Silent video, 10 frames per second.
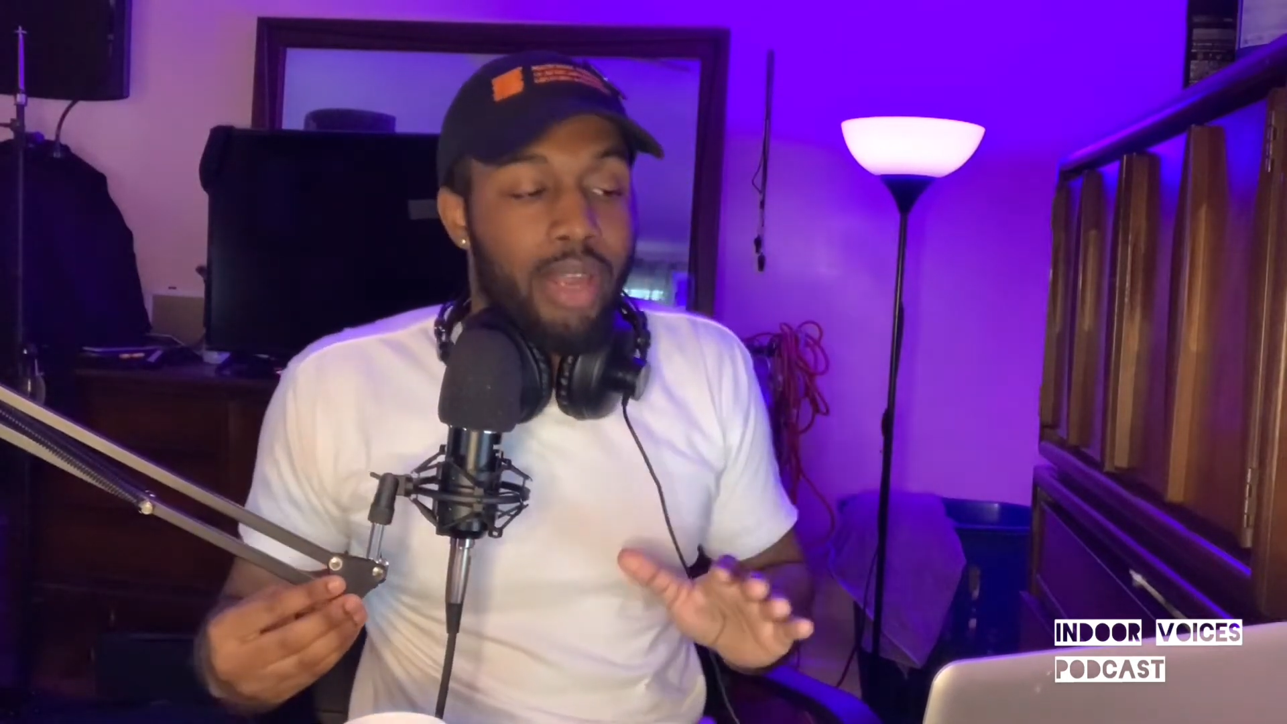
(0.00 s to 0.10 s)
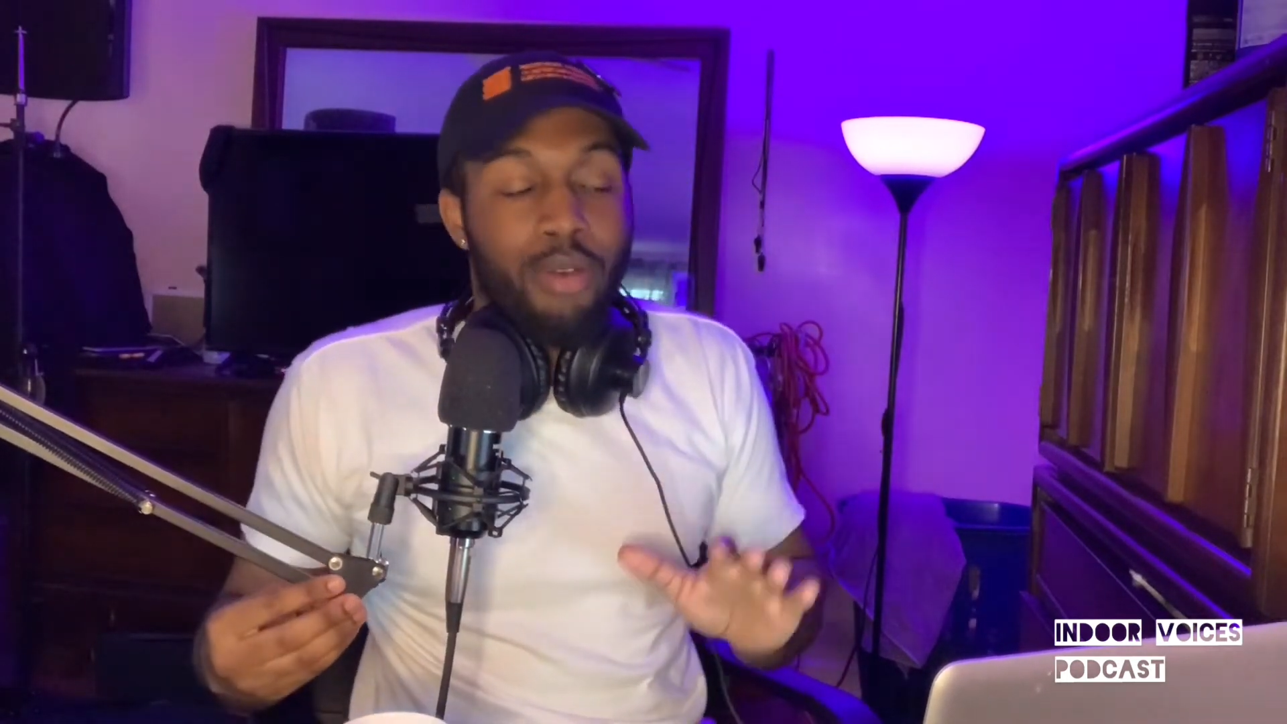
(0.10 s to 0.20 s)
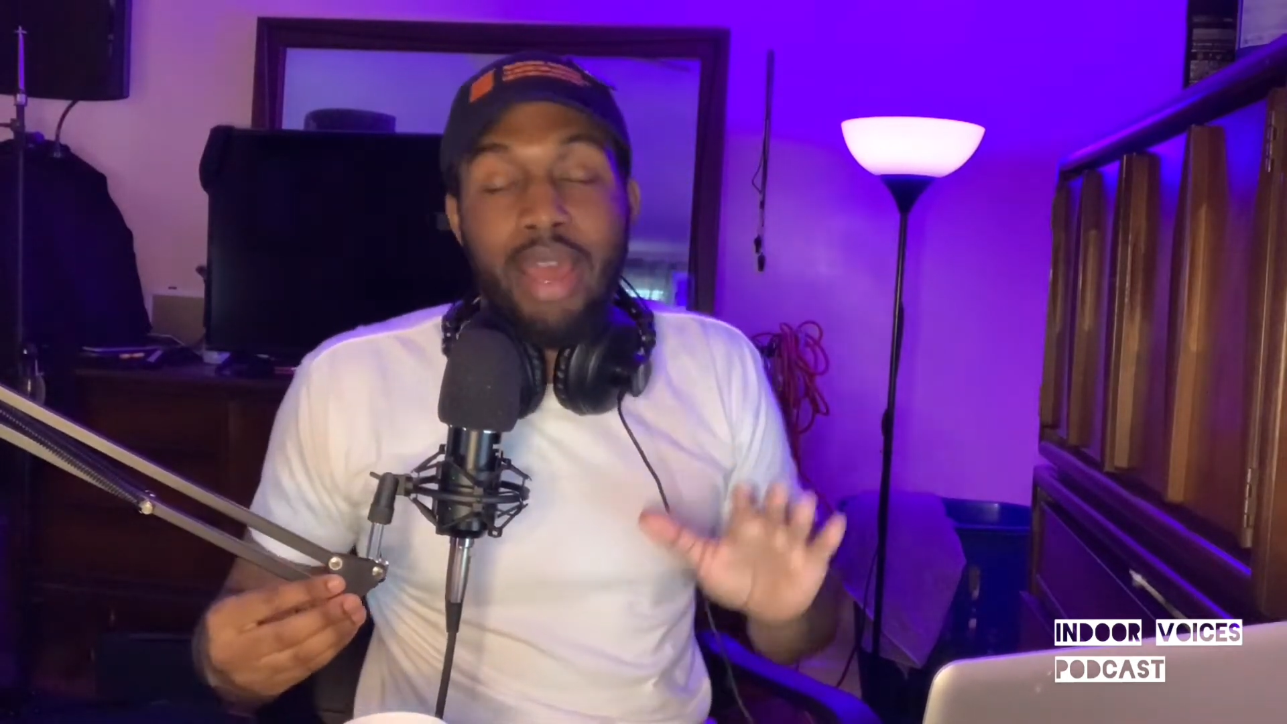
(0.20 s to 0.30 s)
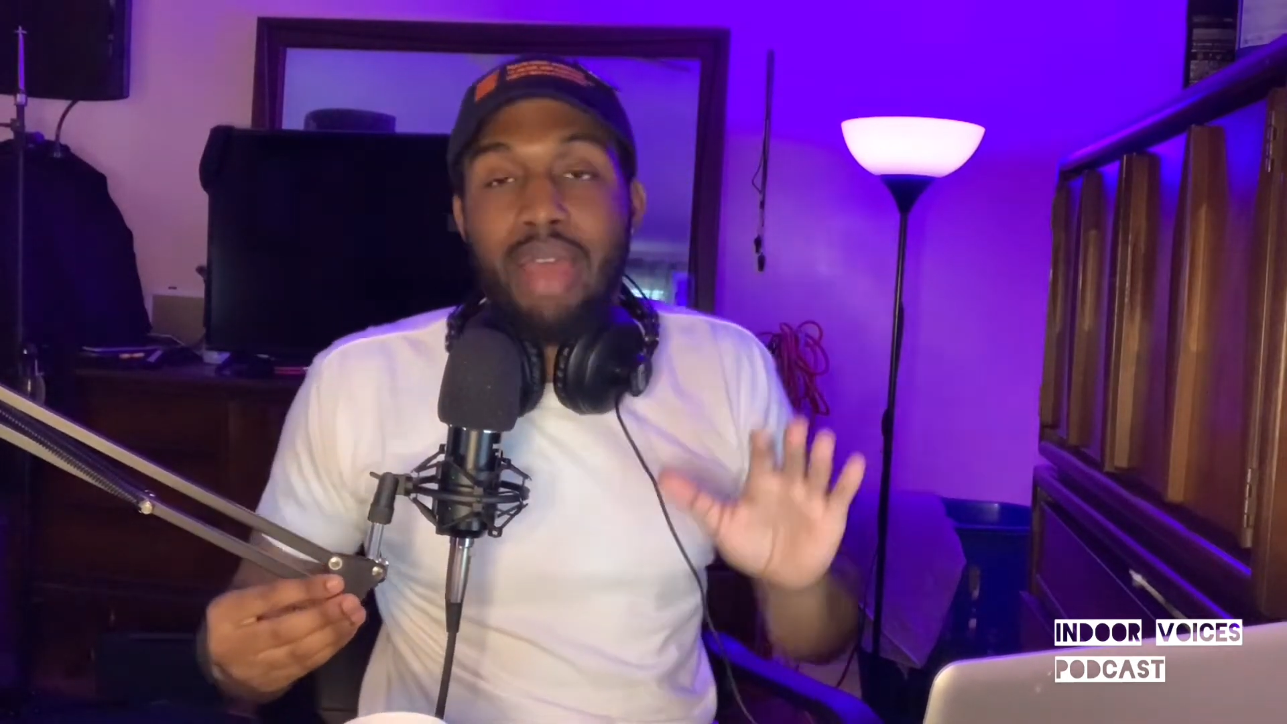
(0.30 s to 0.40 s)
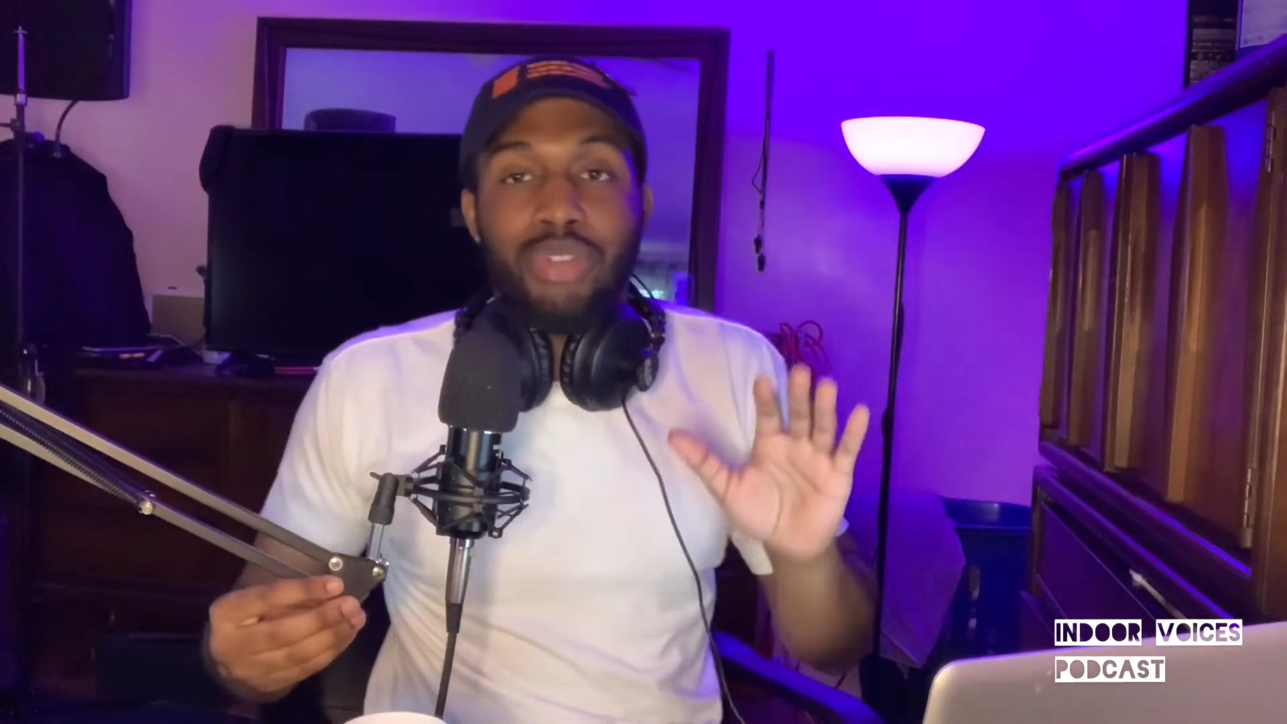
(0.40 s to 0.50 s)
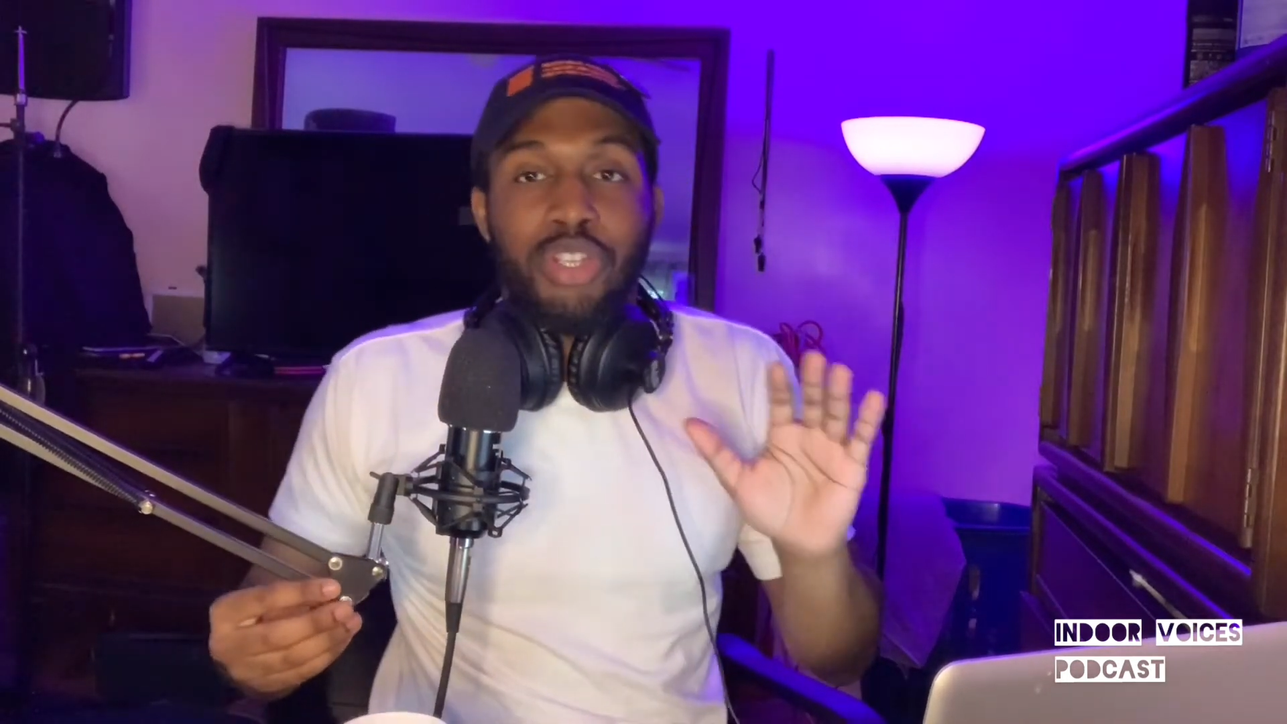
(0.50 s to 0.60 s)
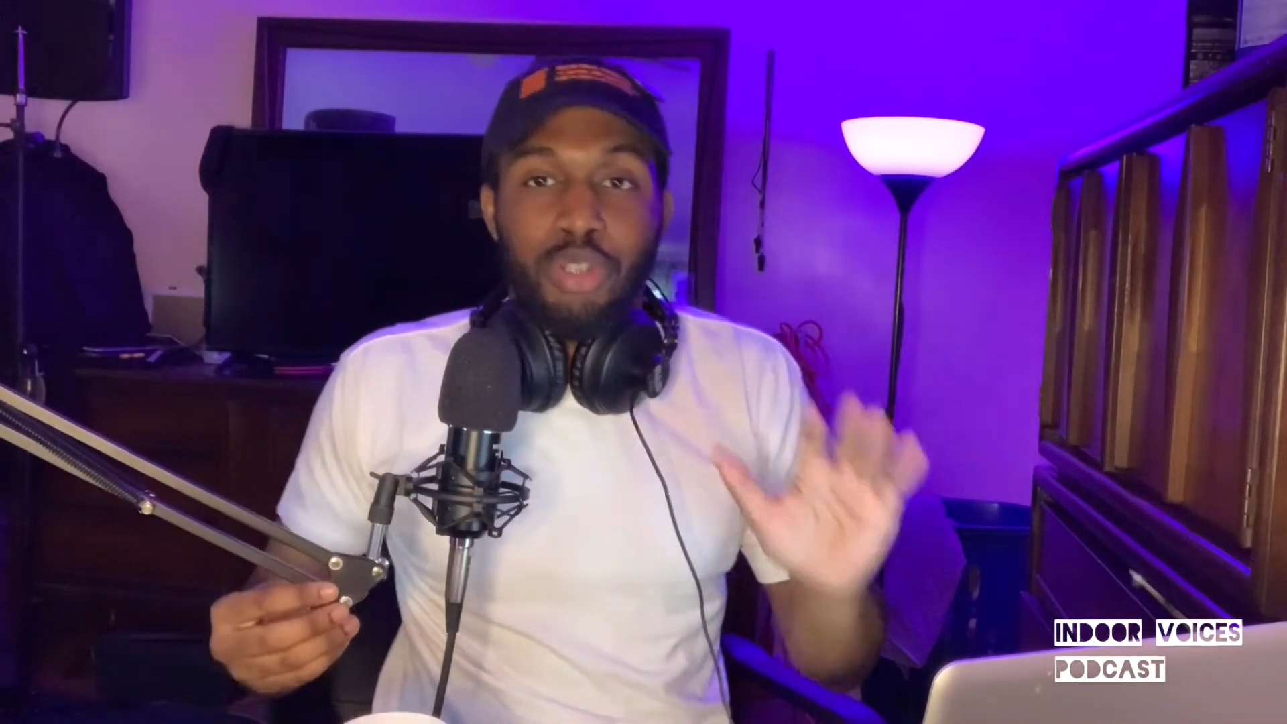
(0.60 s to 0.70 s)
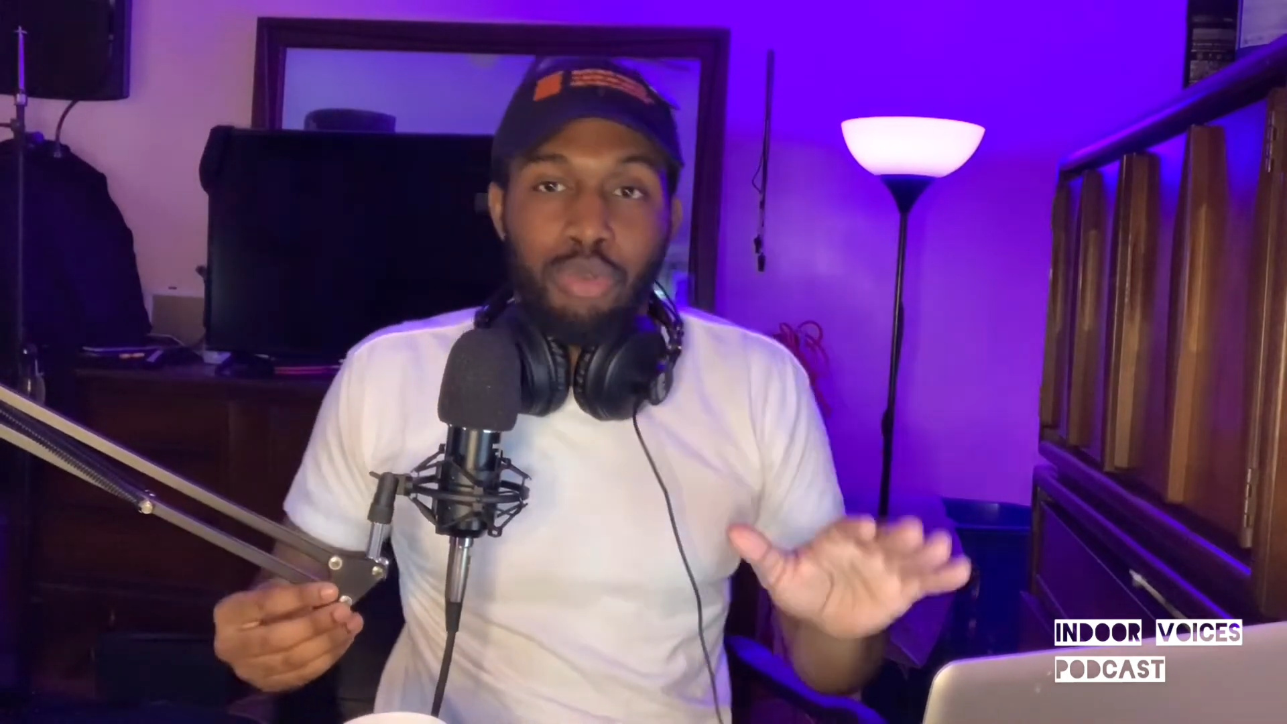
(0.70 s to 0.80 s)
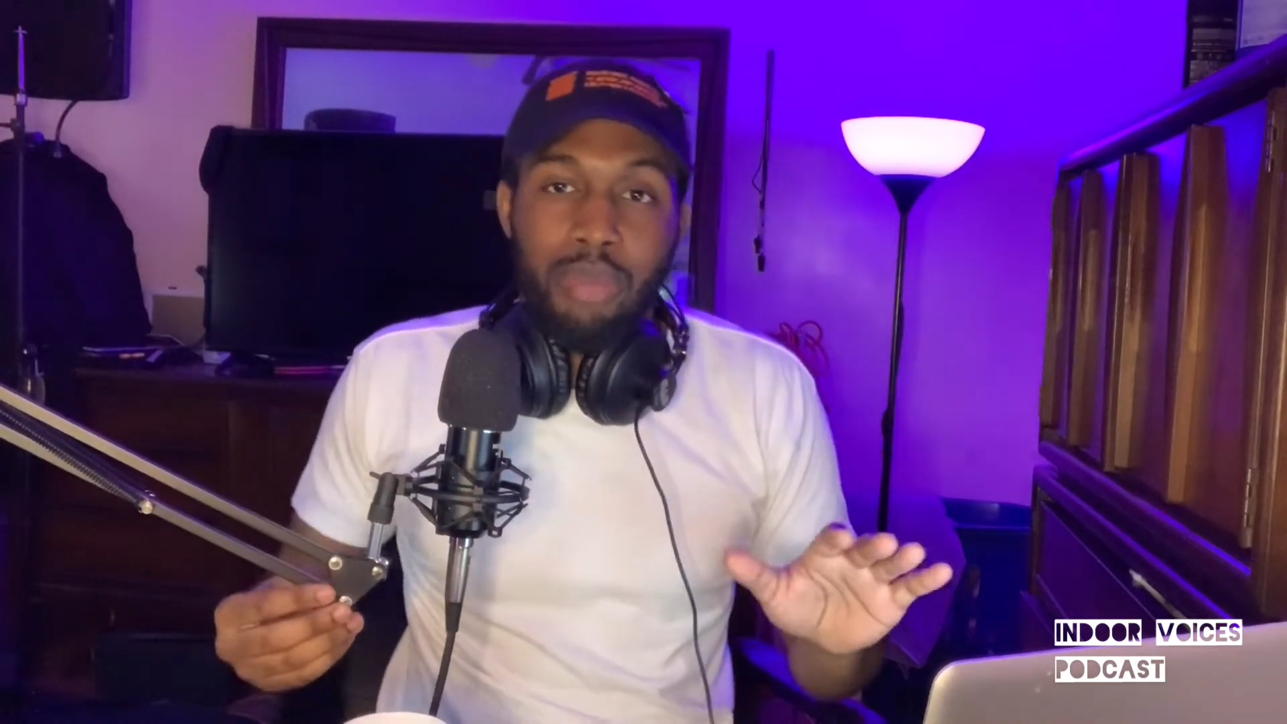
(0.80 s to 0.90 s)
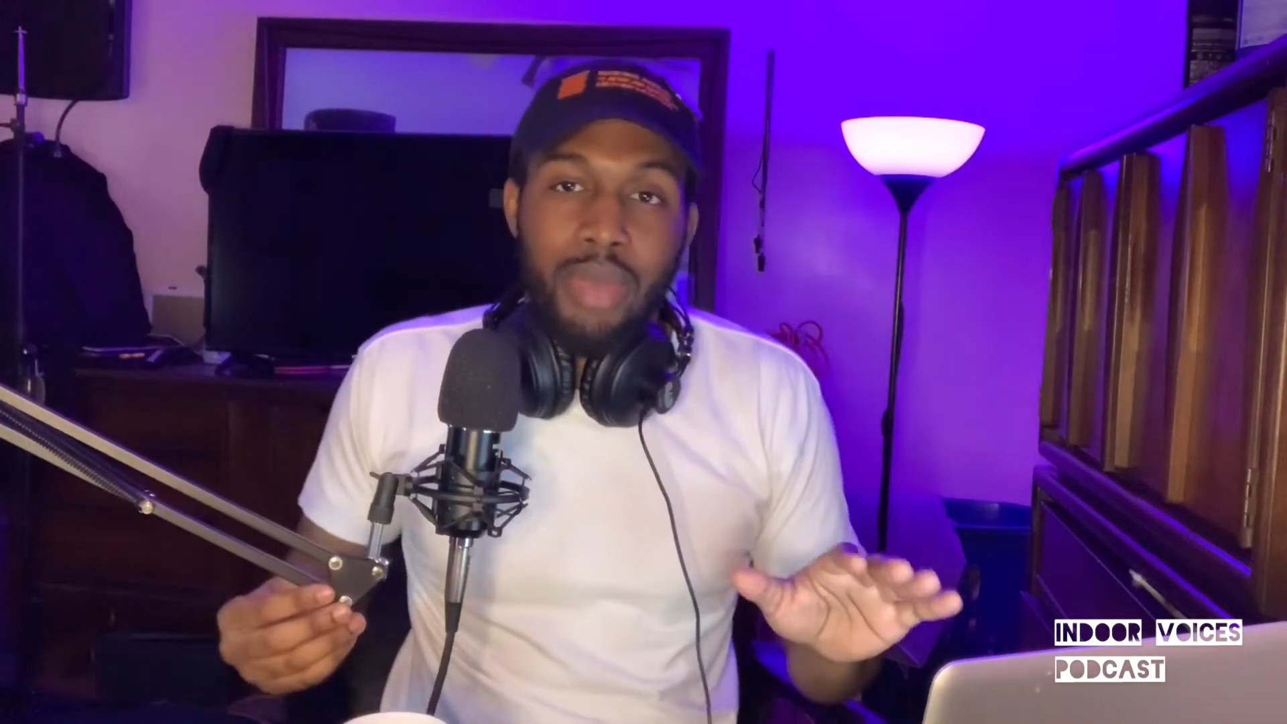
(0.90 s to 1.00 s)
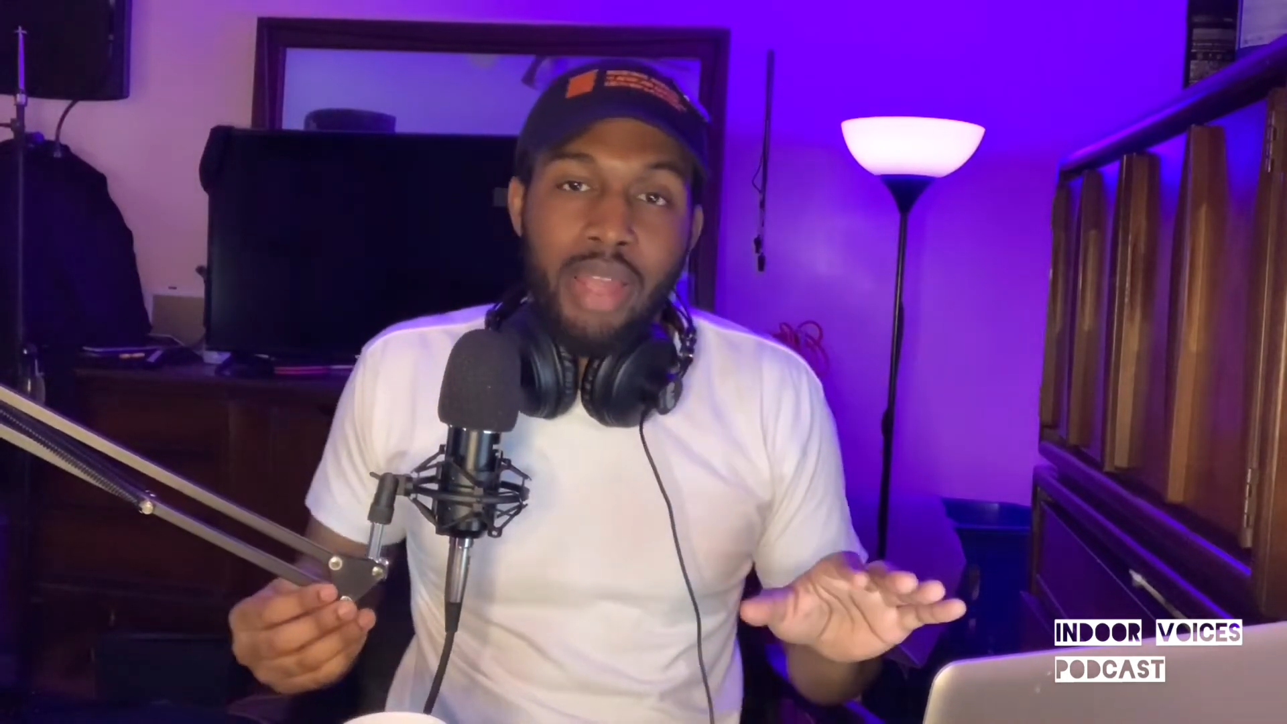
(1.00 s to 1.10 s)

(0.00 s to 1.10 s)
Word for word: I don't have a script.